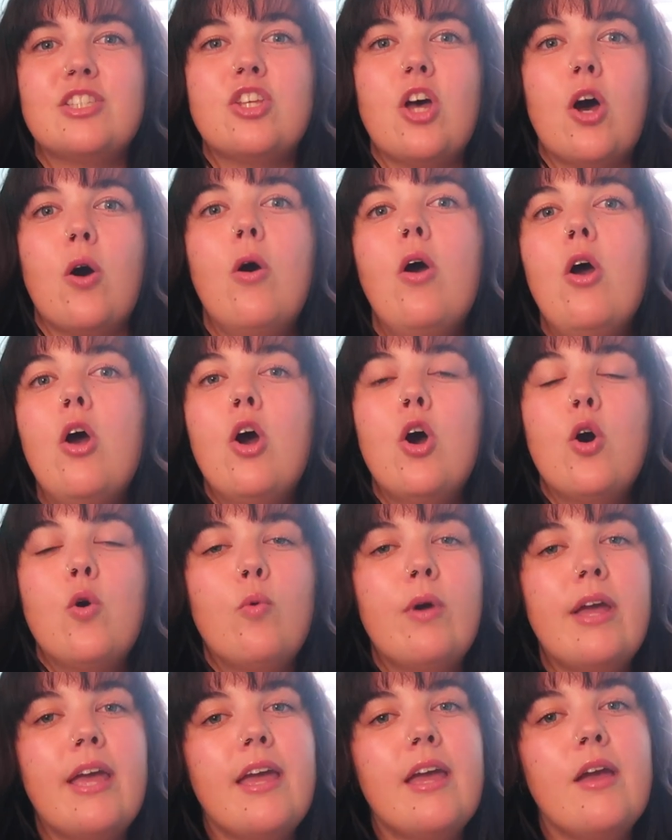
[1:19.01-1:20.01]
So
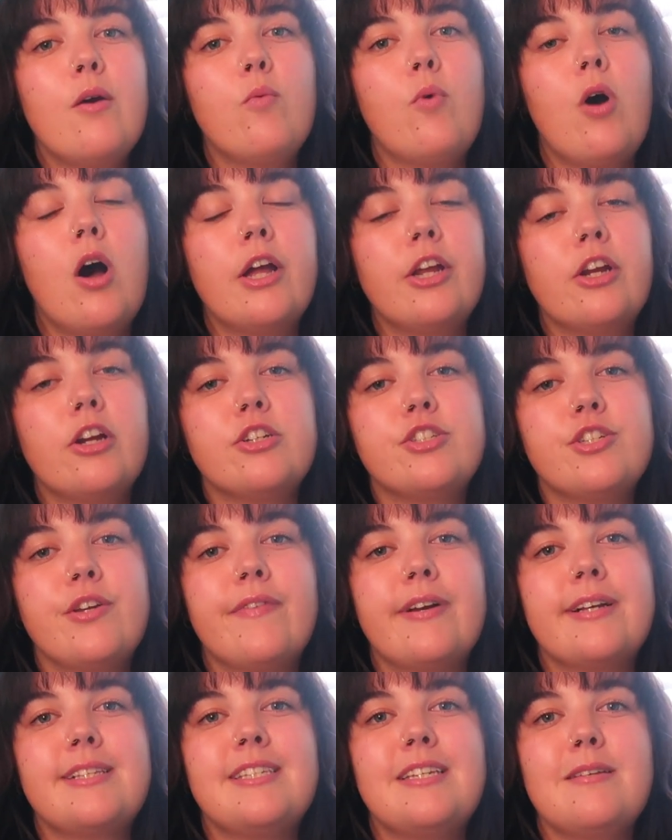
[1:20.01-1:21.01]
we want your
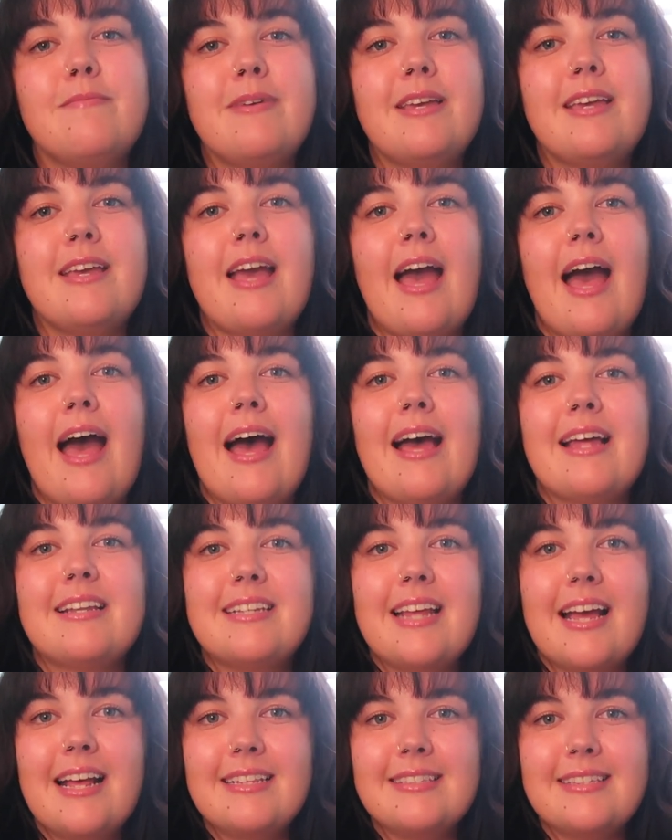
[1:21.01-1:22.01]
cervix to be at
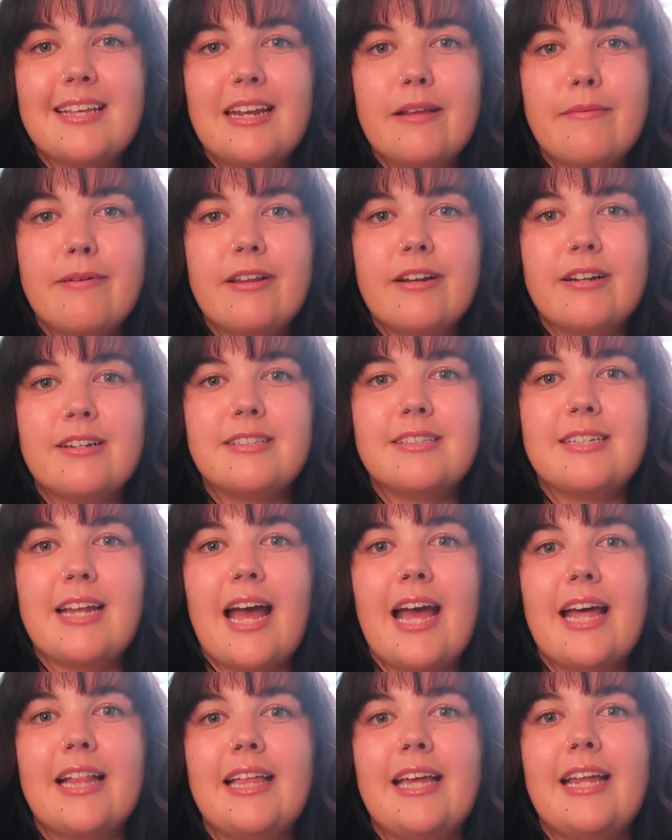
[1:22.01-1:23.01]
10 centimeters
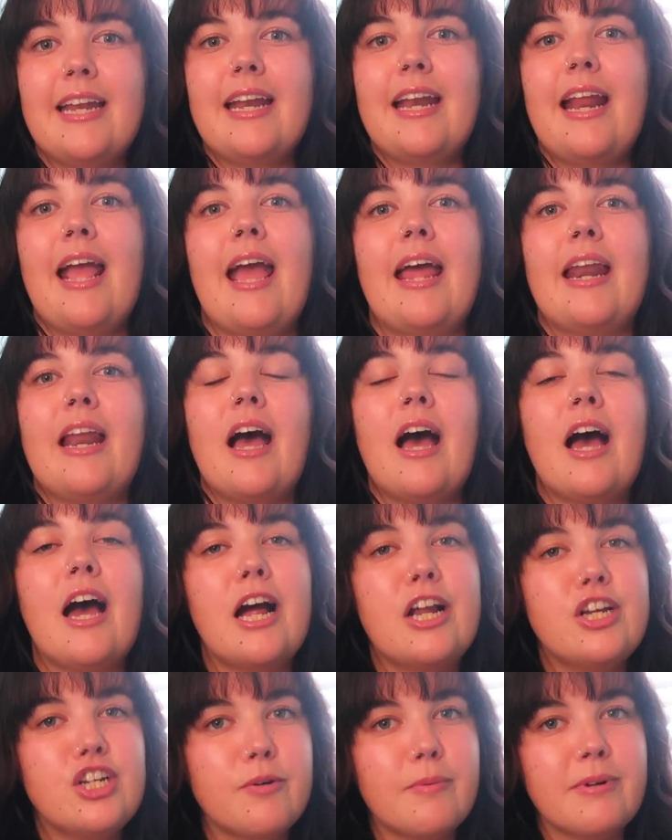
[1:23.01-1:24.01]
dilated and
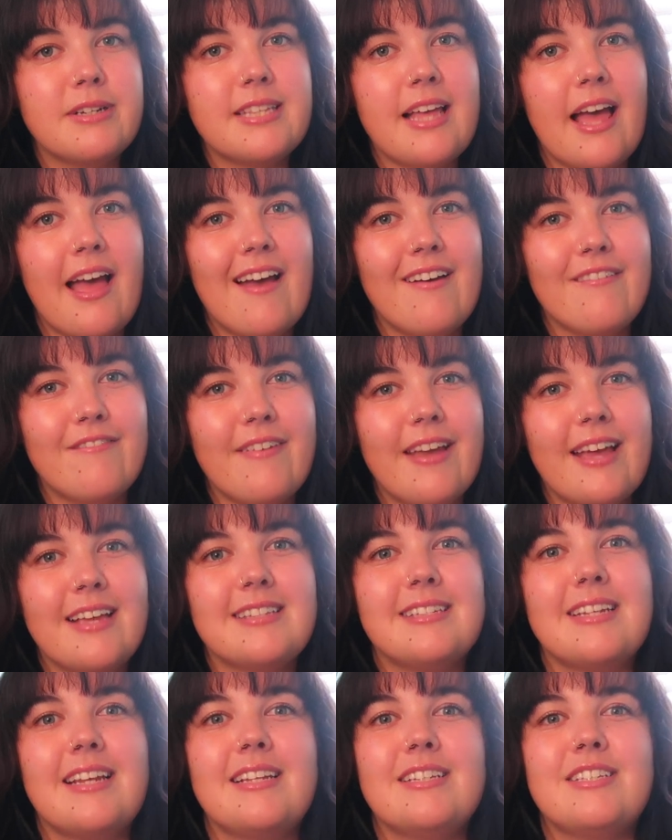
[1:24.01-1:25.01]
100%
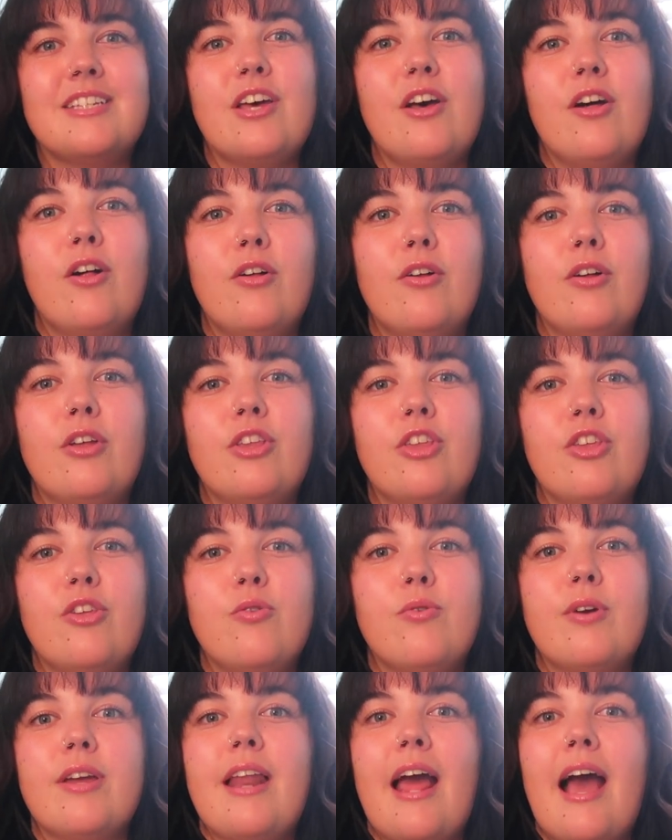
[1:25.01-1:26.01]
effaced until
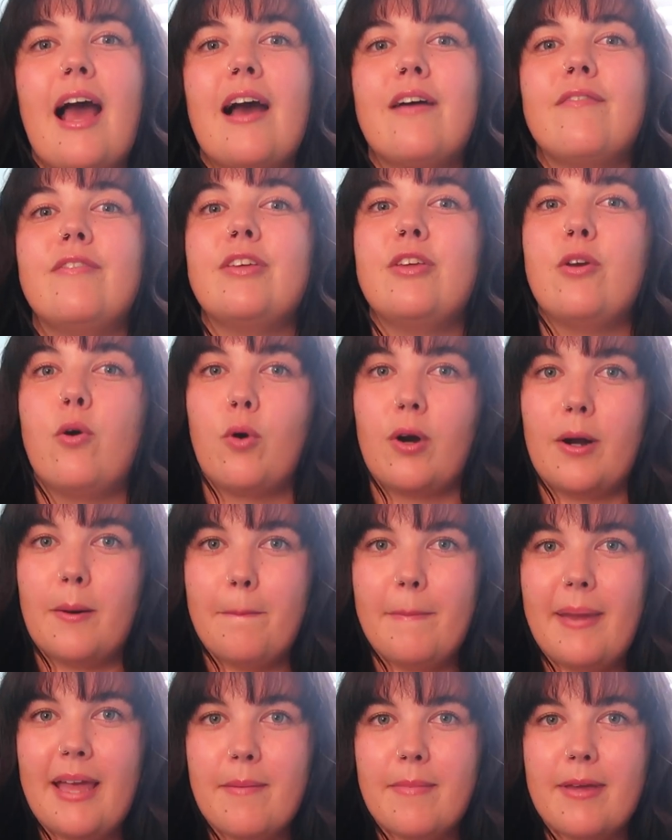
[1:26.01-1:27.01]
you can have
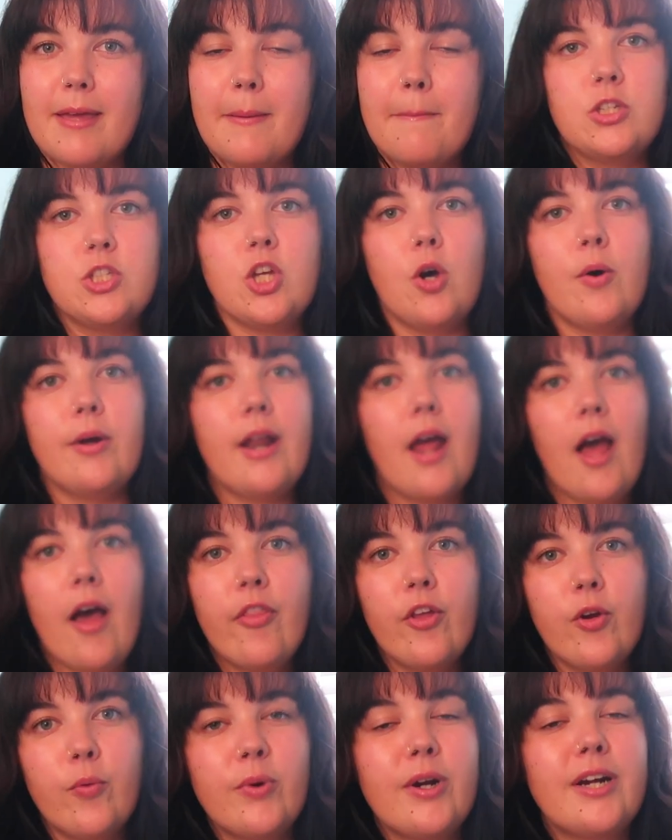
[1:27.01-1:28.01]
your baby. So in
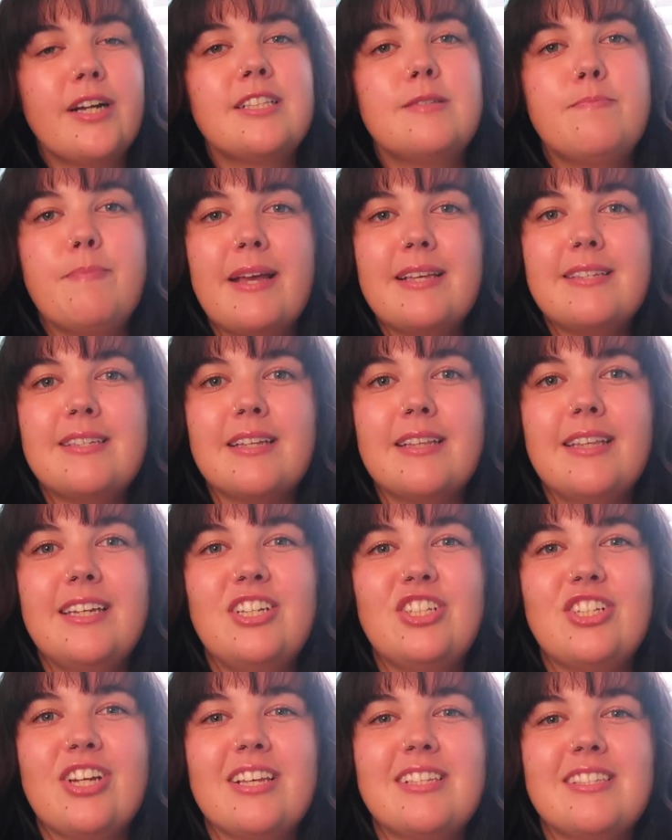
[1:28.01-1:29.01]
other words,
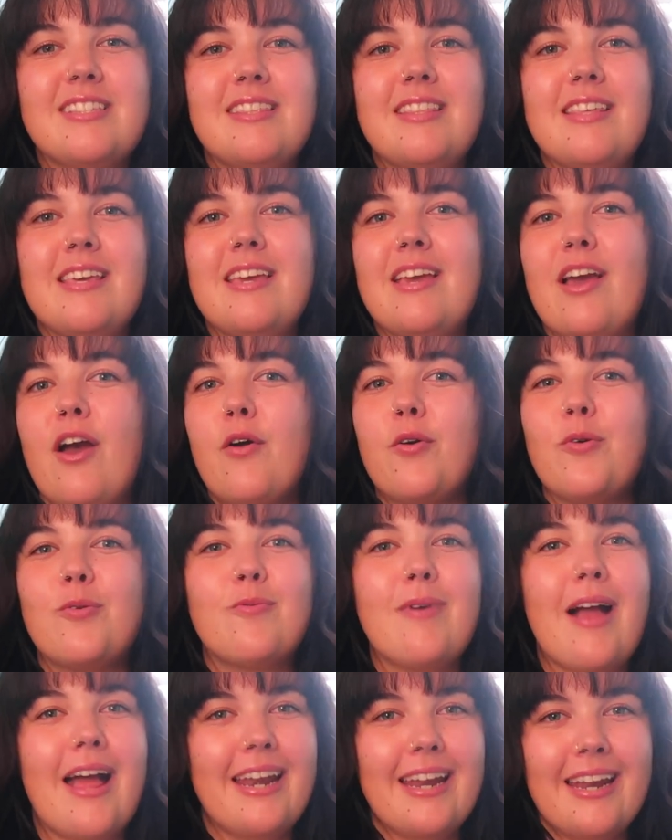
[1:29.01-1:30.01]
basically just the
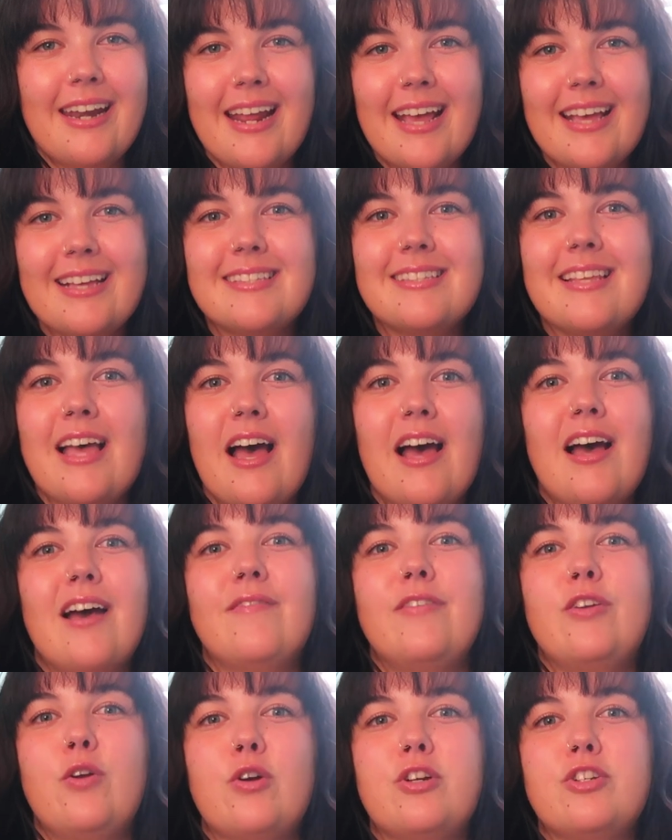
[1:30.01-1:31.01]
readiness
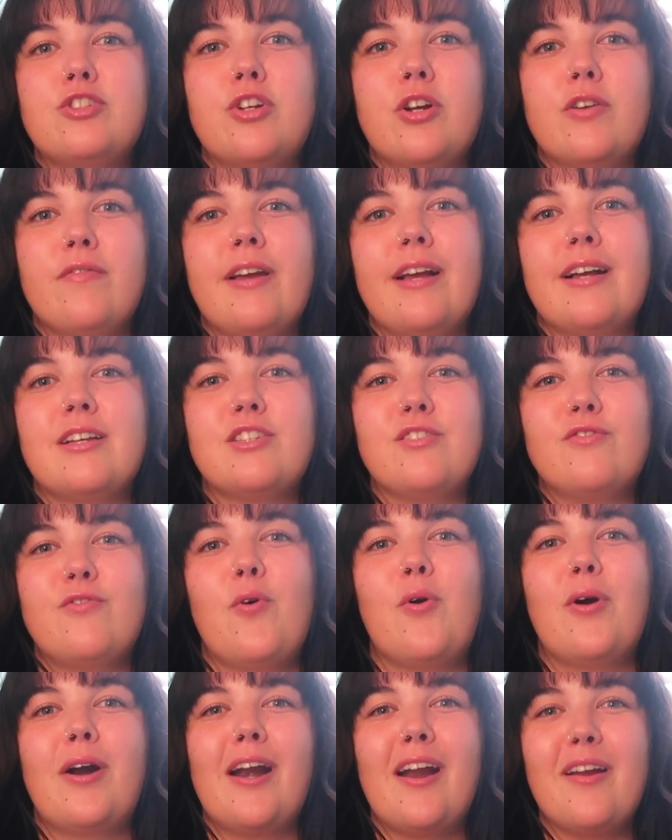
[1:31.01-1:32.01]
of your cervix
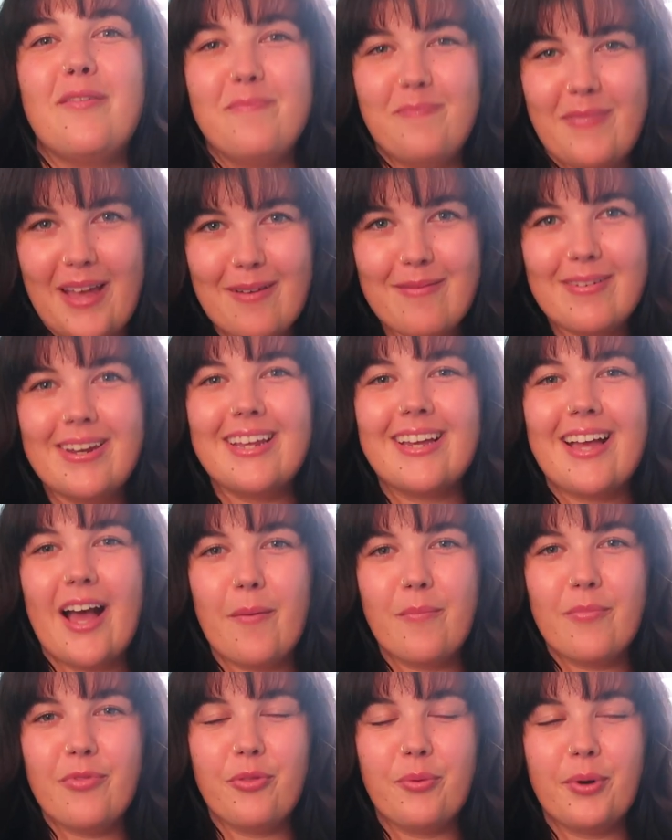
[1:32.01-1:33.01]
for baby to
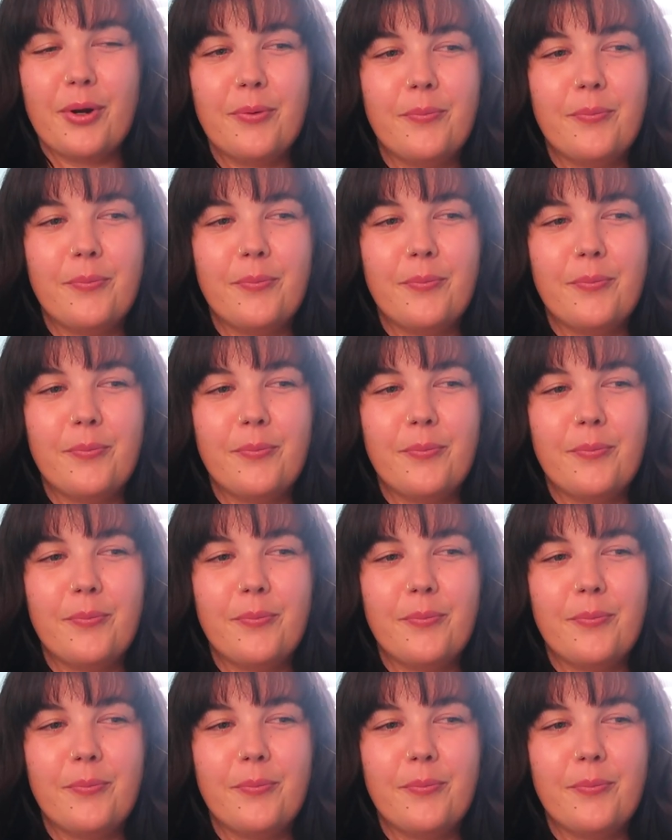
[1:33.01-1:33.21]
come through.